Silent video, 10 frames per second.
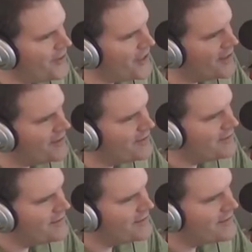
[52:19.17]
same
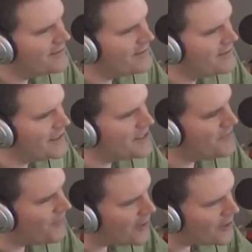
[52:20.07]
place. And
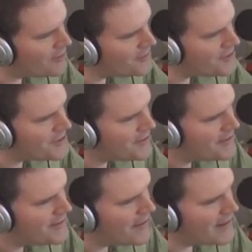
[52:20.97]
then they act so
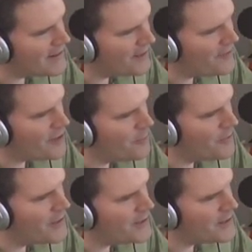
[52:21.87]
surprised when I find
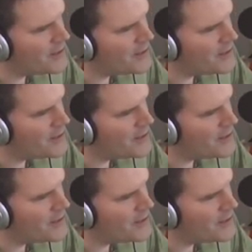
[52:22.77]
them,